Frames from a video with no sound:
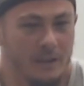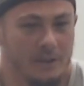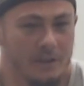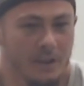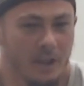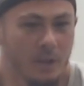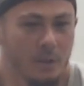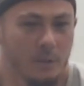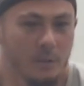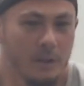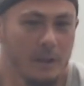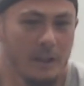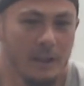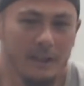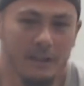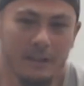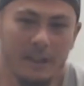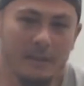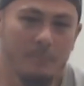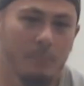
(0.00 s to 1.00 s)
So
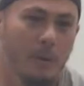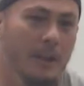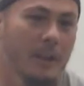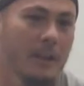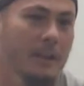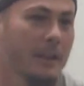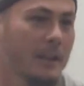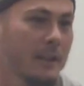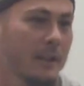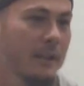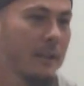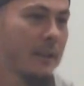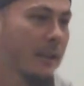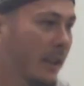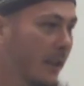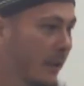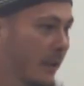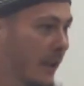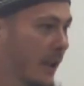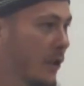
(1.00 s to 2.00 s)
this brother
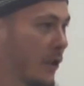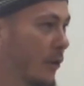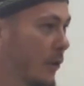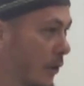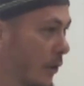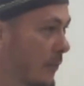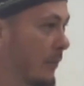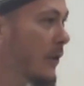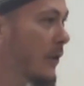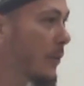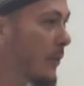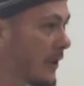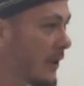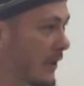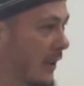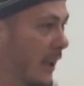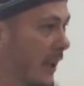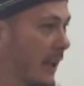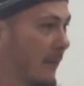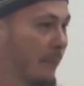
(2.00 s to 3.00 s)
that introduced me to
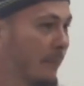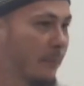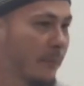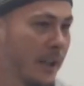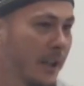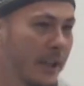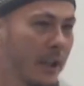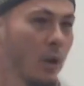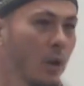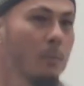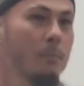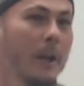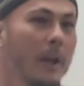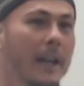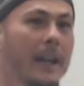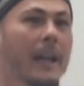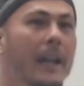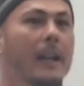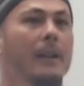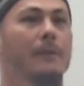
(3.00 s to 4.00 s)
Islam, he held my
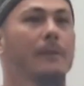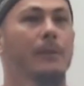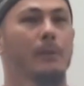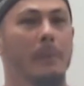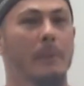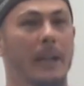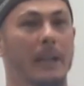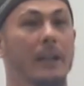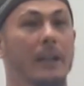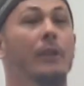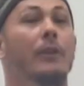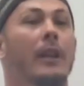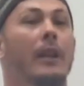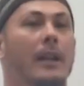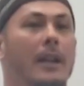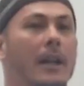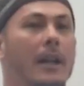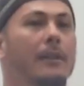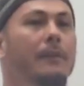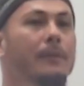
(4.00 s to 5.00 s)
hand for about a year and a
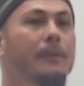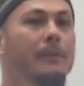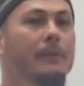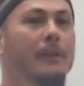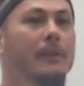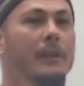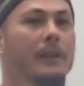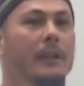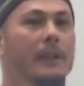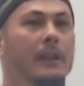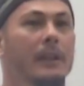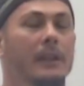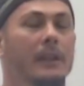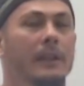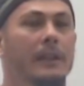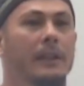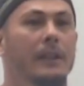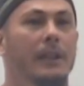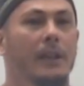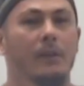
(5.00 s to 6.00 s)
half.
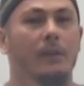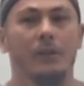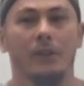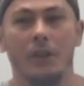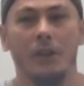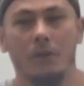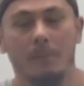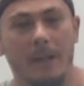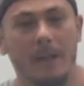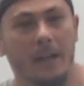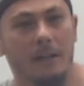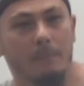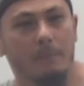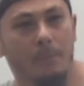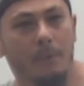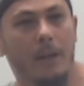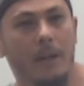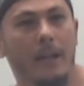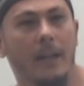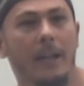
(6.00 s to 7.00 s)
He was teaching me how to
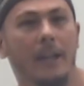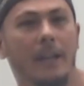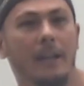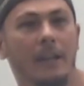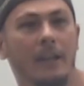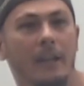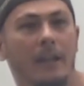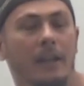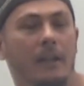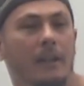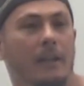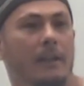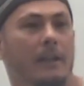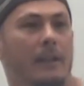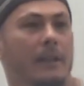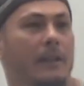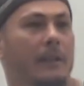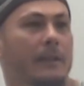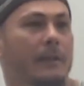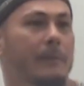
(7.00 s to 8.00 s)
pray.
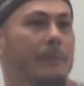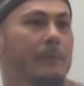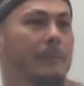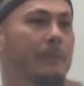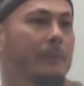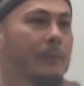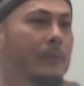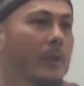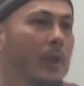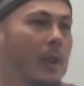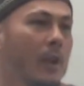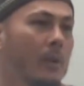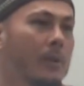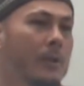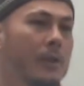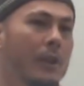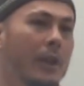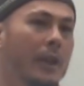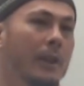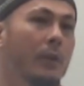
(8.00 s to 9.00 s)
I would
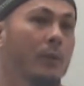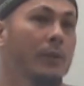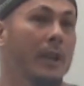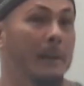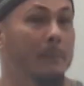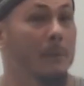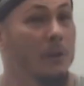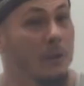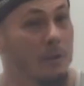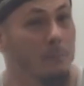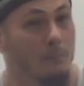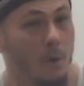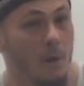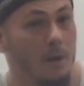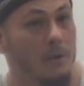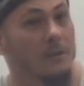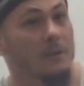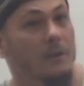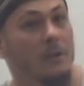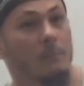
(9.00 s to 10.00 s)
see, he would take me to the
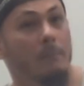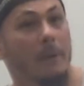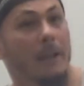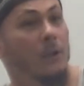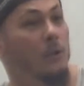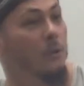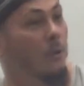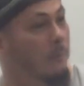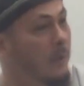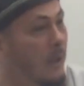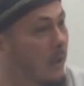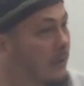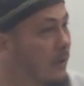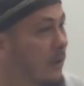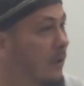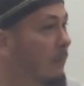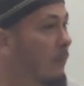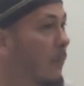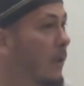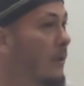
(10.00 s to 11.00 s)
mosque, make sure I'm going
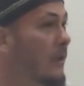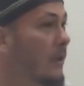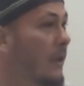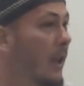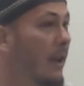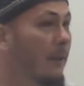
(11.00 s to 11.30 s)
to the mosque